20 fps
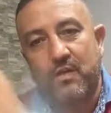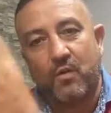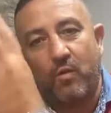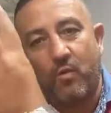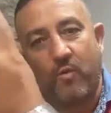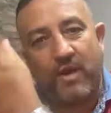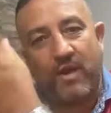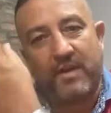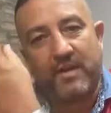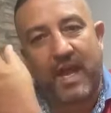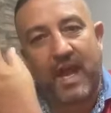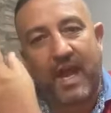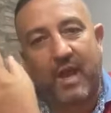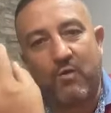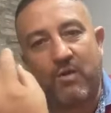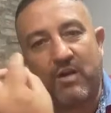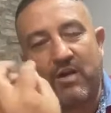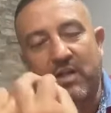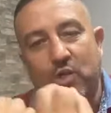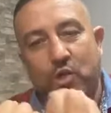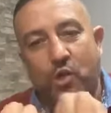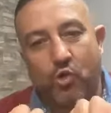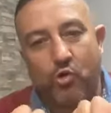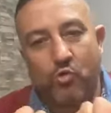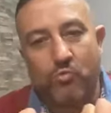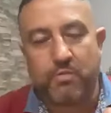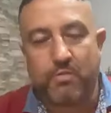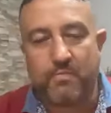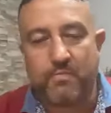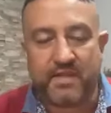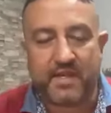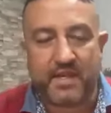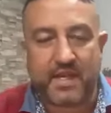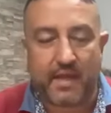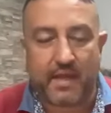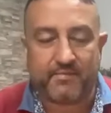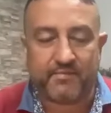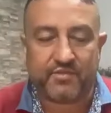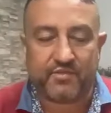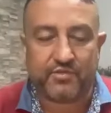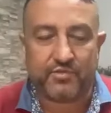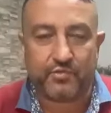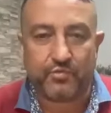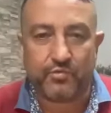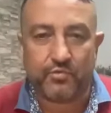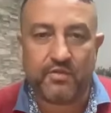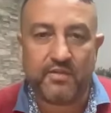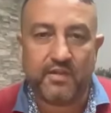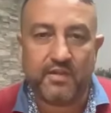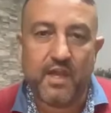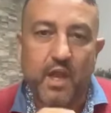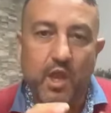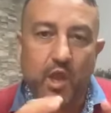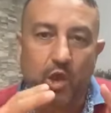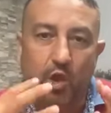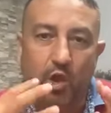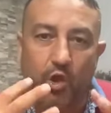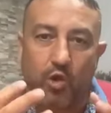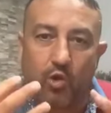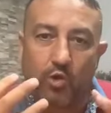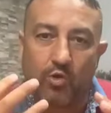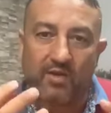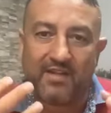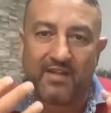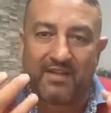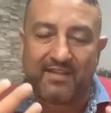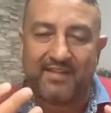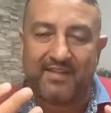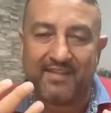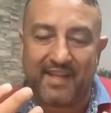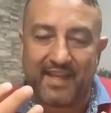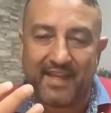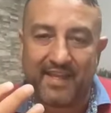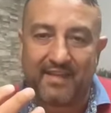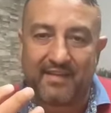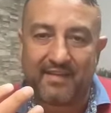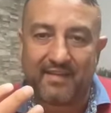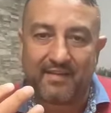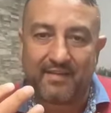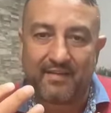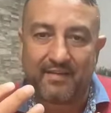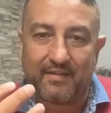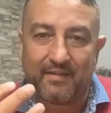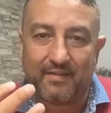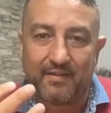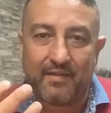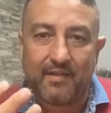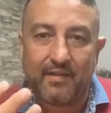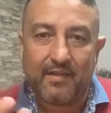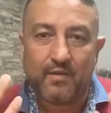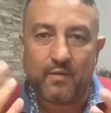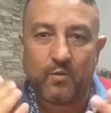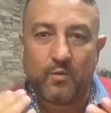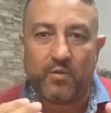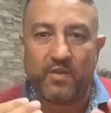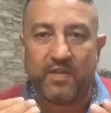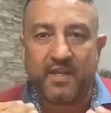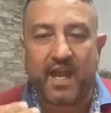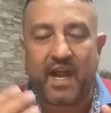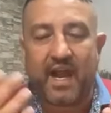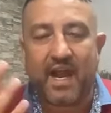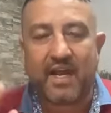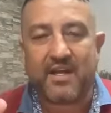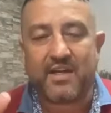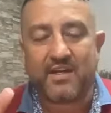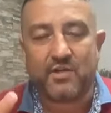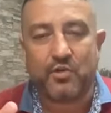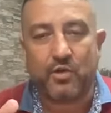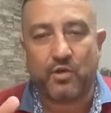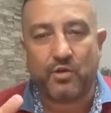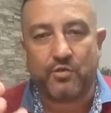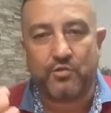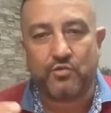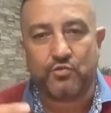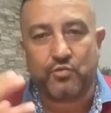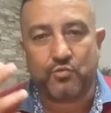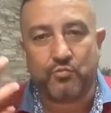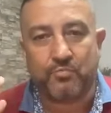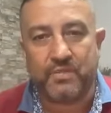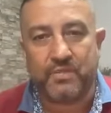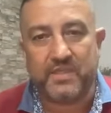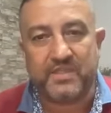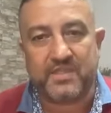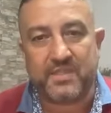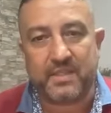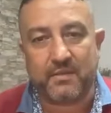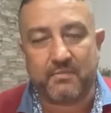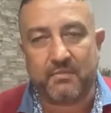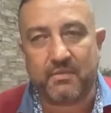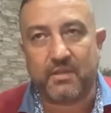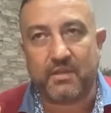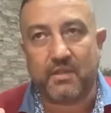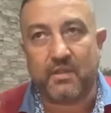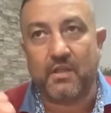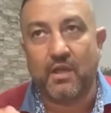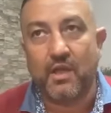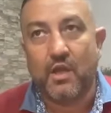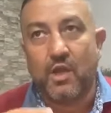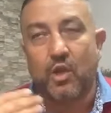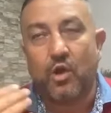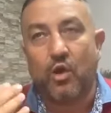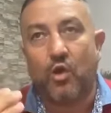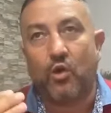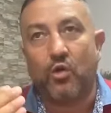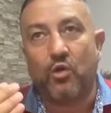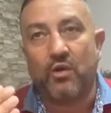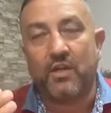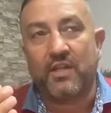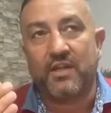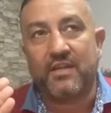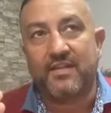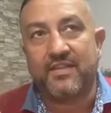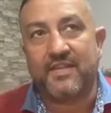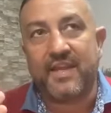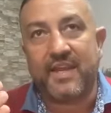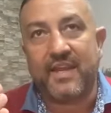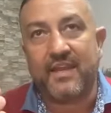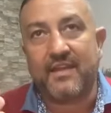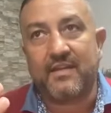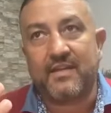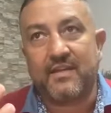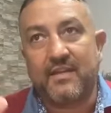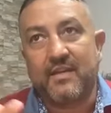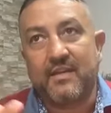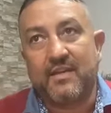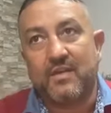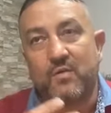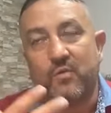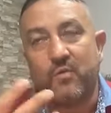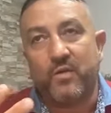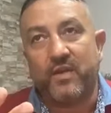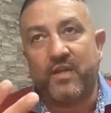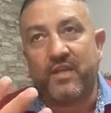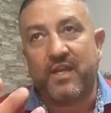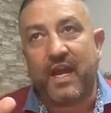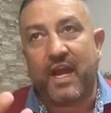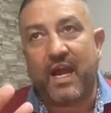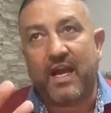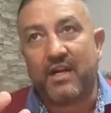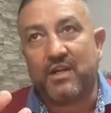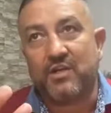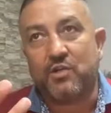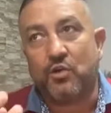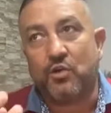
When our hope becomes truth, only then we are going to be something. Only then we are